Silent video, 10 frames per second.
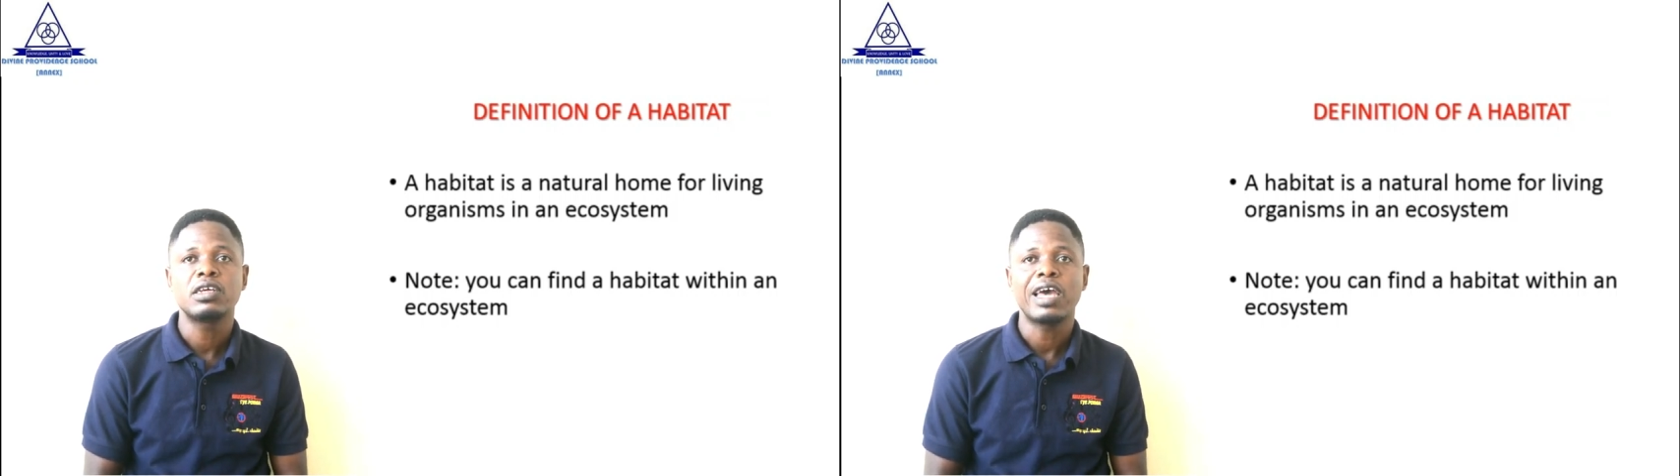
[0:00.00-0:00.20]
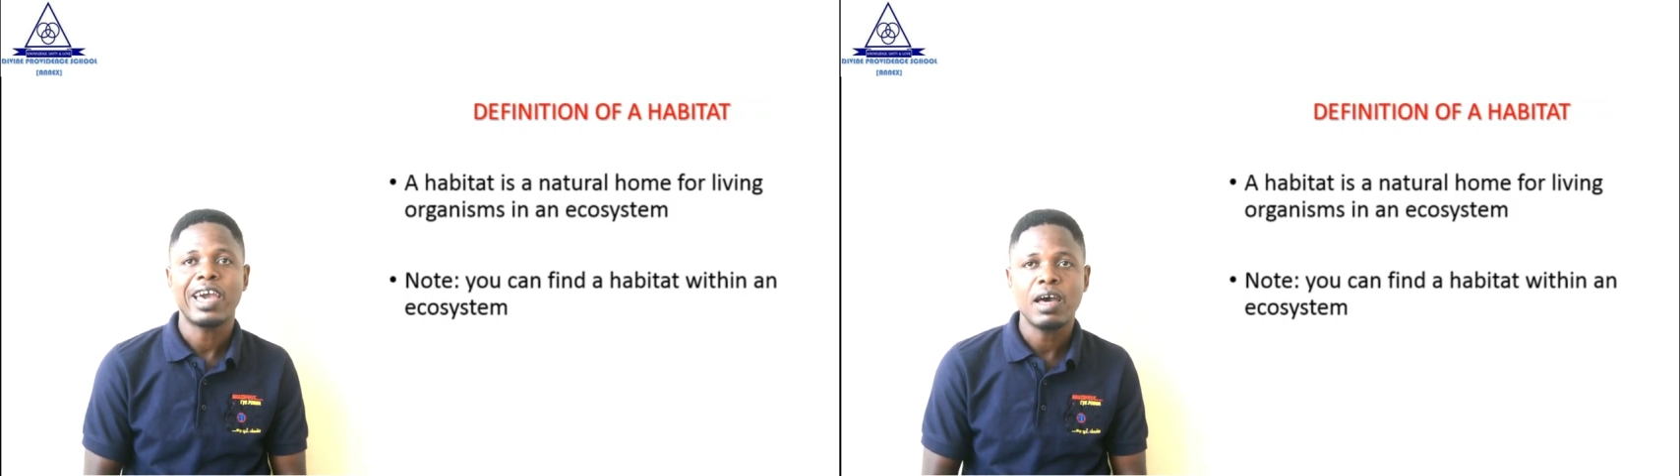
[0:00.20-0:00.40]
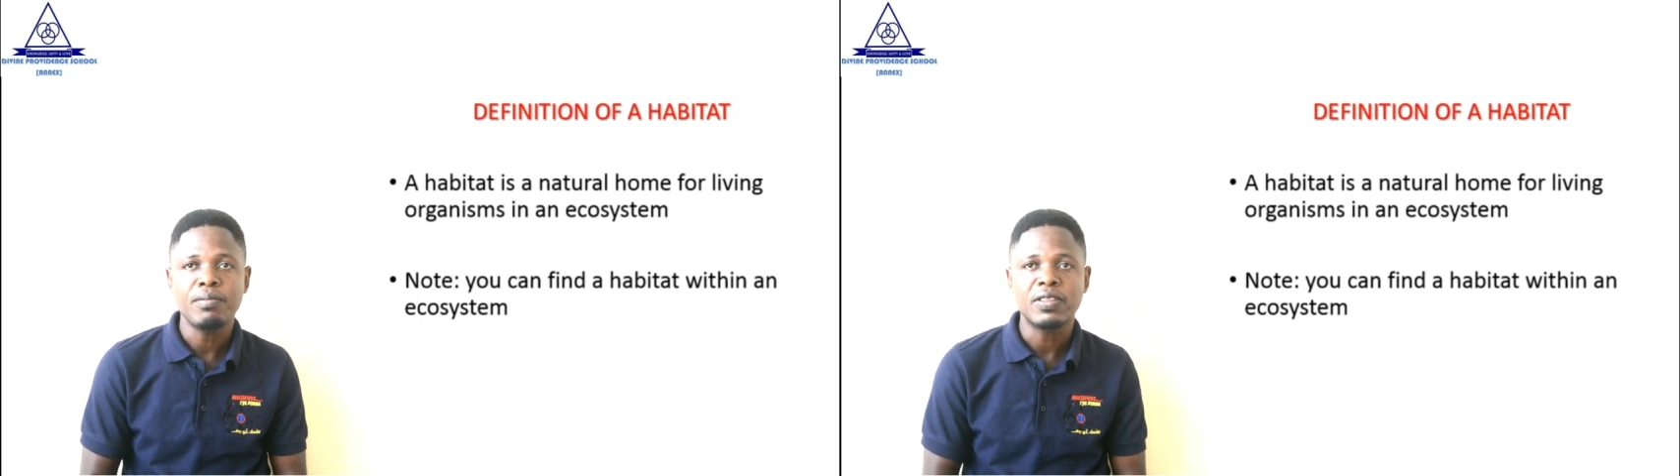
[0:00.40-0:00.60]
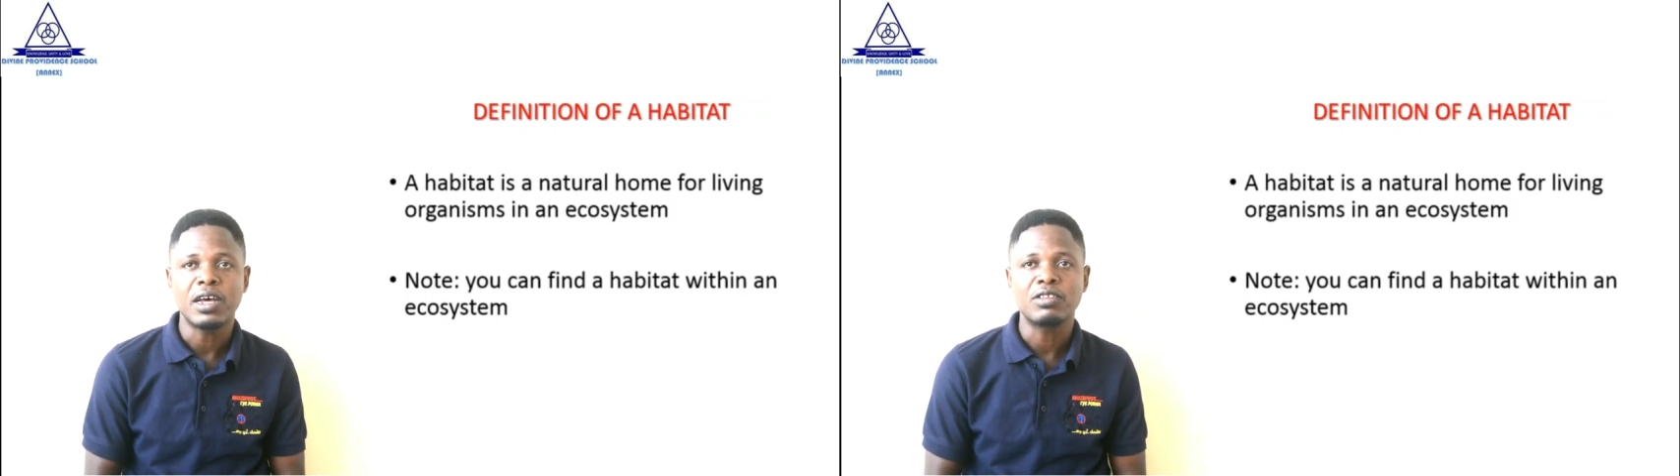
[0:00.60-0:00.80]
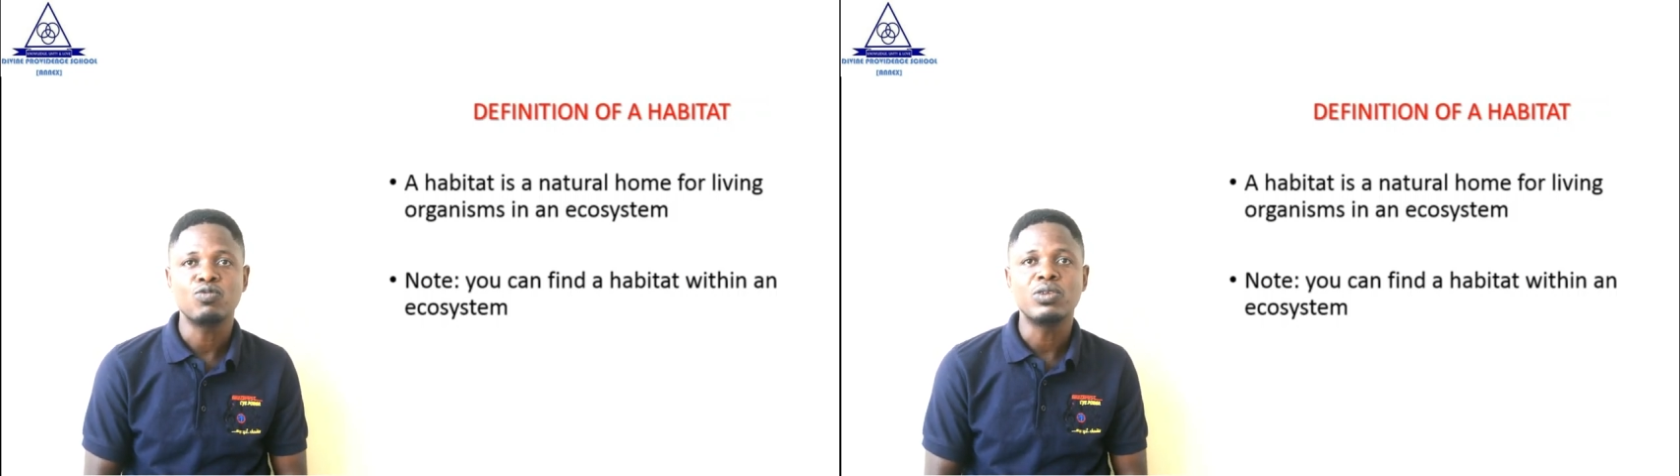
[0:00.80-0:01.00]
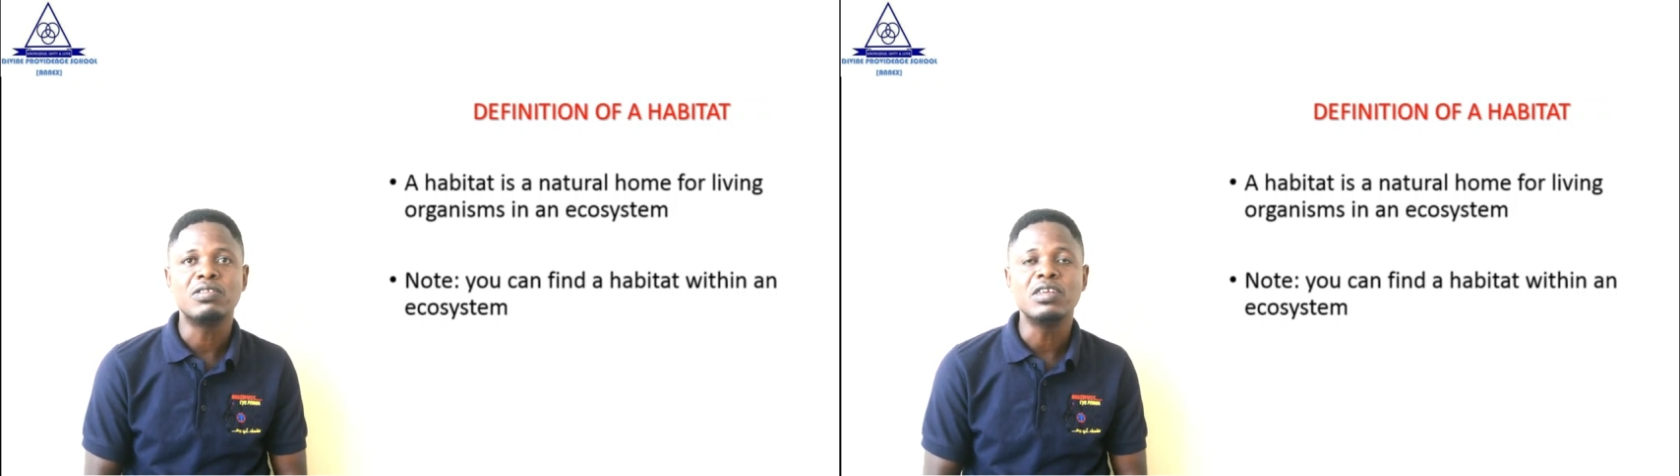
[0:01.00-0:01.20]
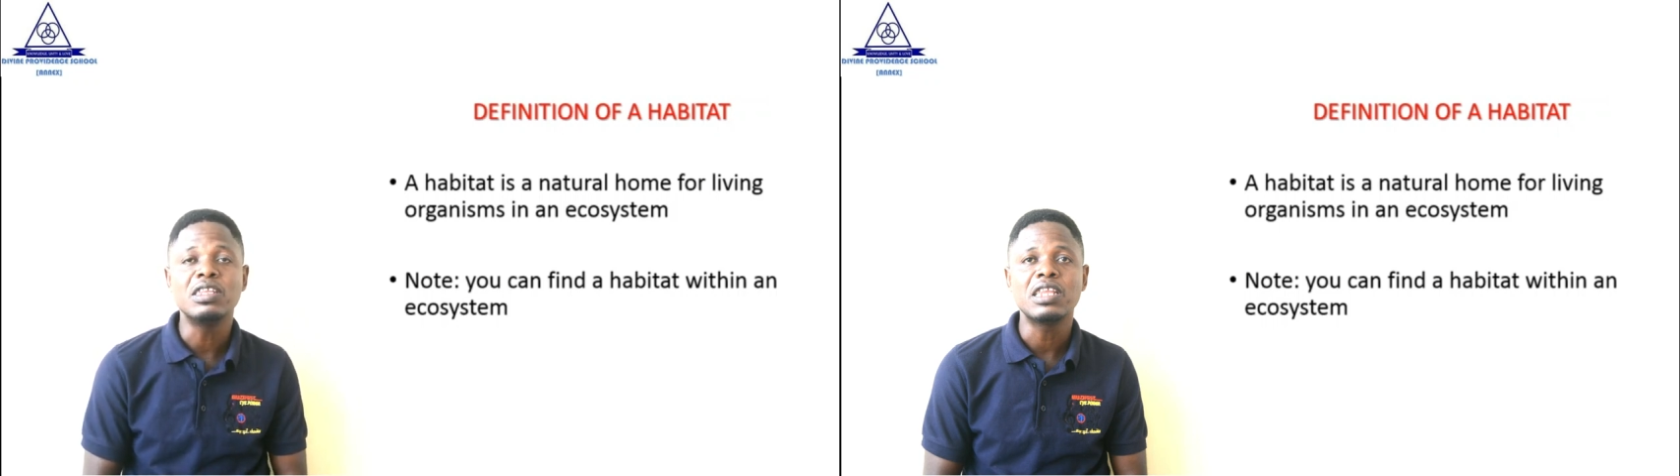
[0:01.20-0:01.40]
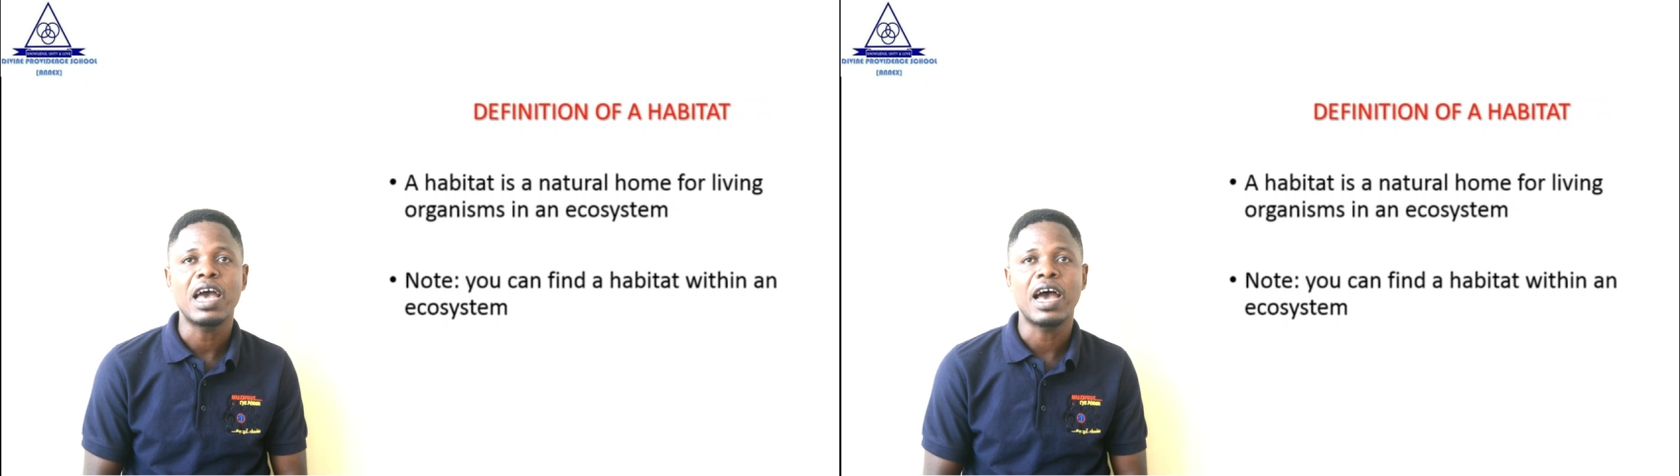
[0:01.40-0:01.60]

a habitat within